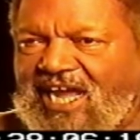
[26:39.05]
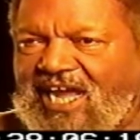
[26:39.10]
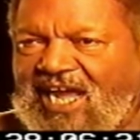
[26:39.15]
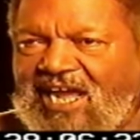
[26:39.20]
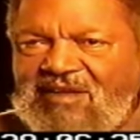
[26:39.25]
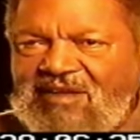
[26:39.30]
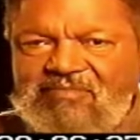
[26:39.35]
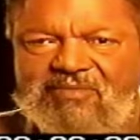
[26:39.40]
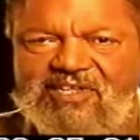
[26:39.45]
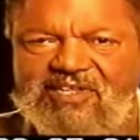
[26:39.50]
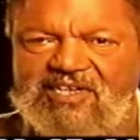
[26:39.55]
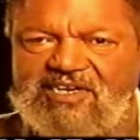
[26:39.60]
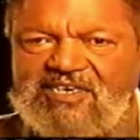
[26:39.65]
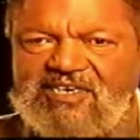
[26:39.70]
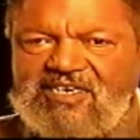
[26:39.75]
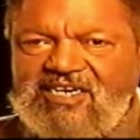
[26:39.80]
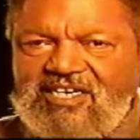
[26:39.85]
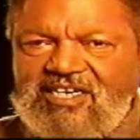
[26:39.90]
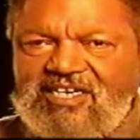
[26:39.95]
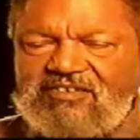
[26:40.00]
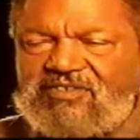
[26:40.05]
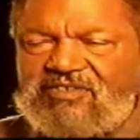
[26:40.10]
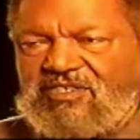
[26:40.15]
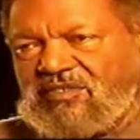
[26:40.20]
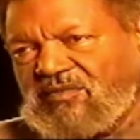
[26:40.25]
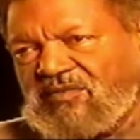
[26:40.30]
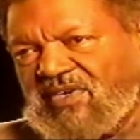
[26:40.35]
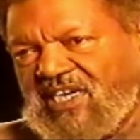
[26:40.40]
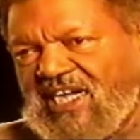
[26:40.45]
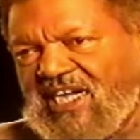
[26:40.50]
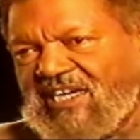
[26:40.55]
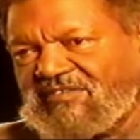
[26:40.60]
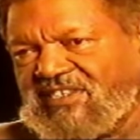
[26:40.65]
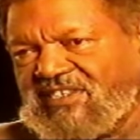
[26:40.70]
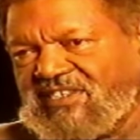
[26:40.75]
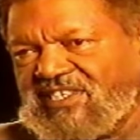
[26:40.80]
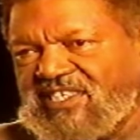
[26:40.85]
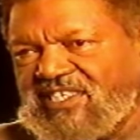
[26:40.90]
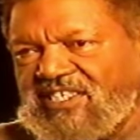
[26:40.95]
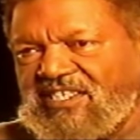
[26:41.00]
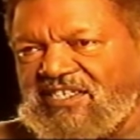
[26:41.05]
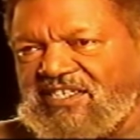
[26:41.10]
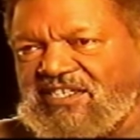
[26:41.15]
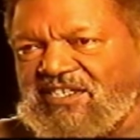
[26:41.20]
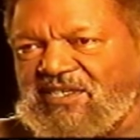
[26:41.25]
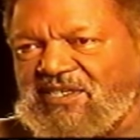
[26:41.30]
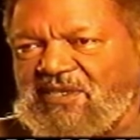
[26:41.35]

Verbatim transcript: I've been in countries where I've seen